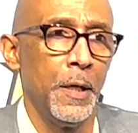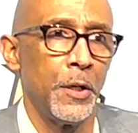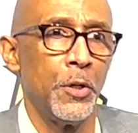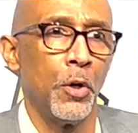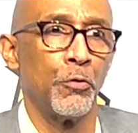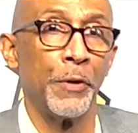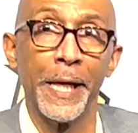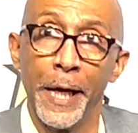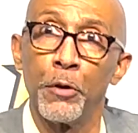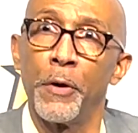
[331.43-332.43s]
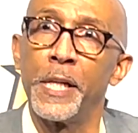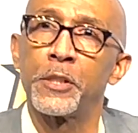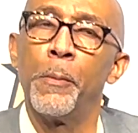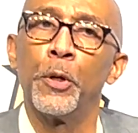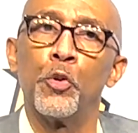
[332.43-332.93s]
you know, to reiterate
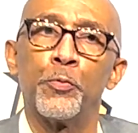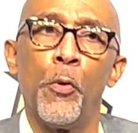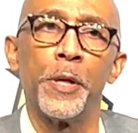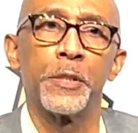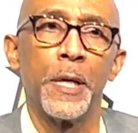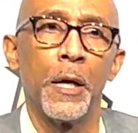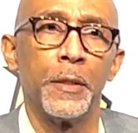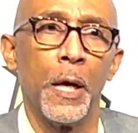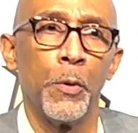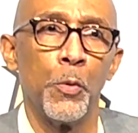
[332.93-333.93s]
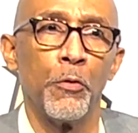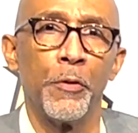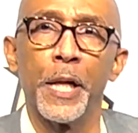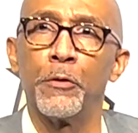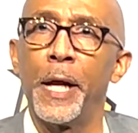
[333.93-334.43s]
some of those points that we would
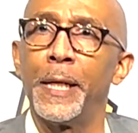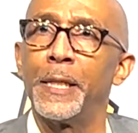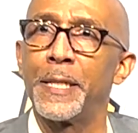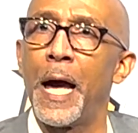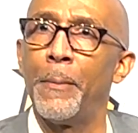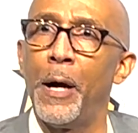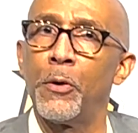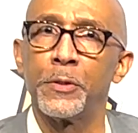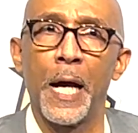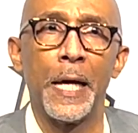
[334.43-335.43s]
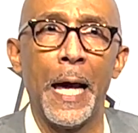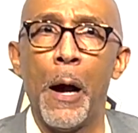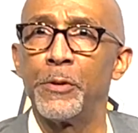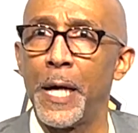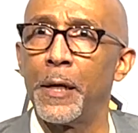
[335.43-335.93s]
reiterate at a timeout, because I
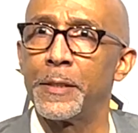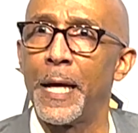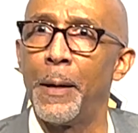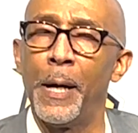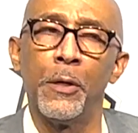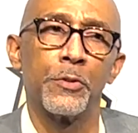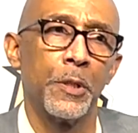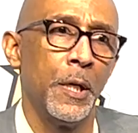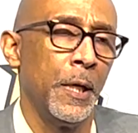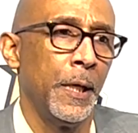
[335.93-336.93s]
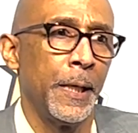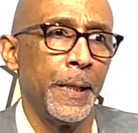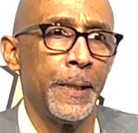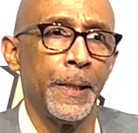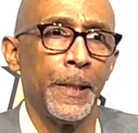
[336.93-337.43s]
was out of timeouts.
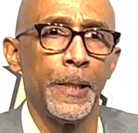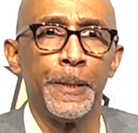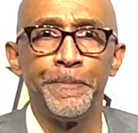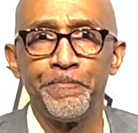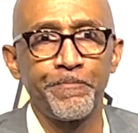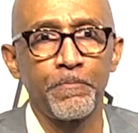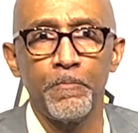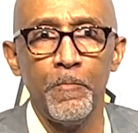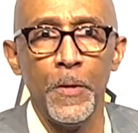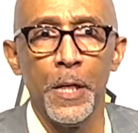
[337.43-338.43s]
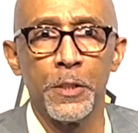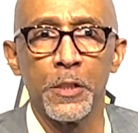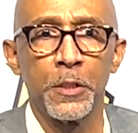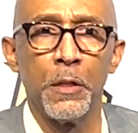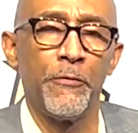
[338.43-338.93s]
And it's
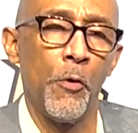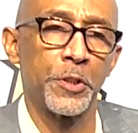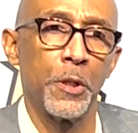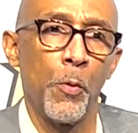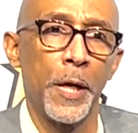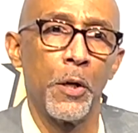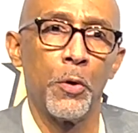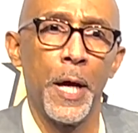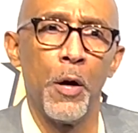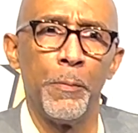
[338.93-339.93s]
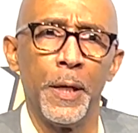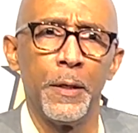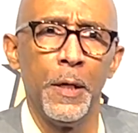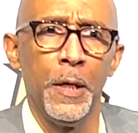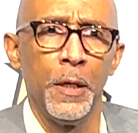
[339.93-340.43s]
just an unfortunate way to go down. But,
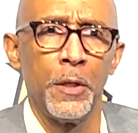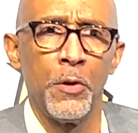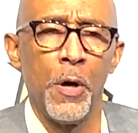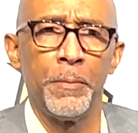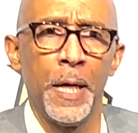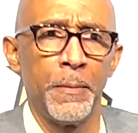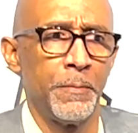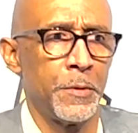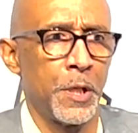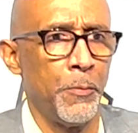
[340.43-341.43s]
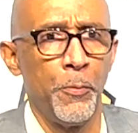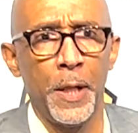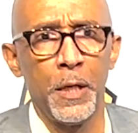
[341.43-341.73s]
you know, I'm not Temple,